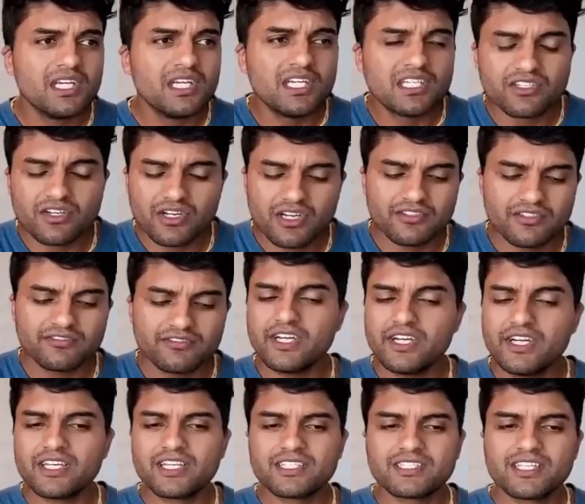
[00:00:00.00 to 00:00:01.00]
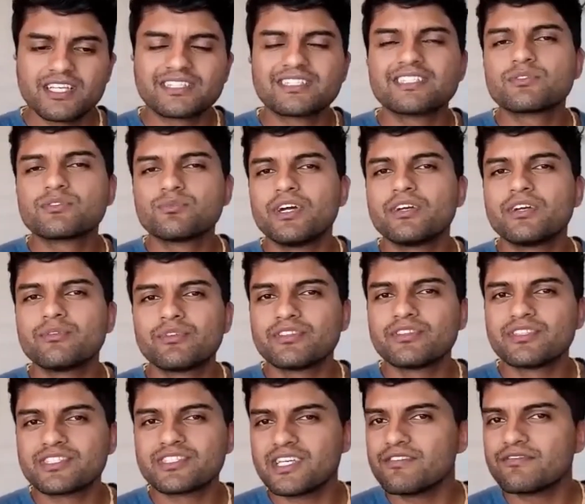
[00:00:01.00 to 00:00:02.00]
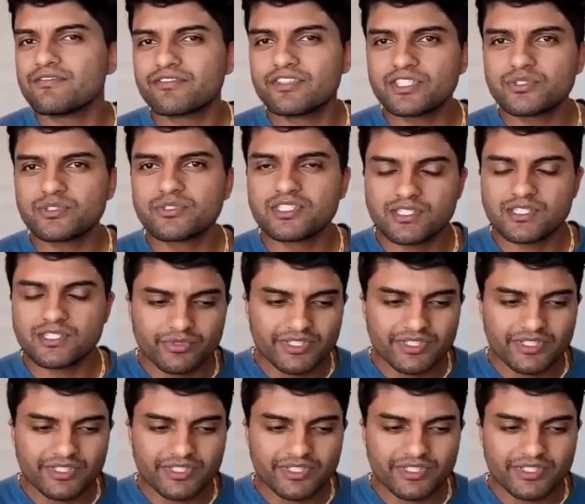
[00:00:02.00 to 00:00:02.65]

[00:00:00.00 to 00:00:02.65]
in Know-How Finance. Like, this is why we're on the same frequency.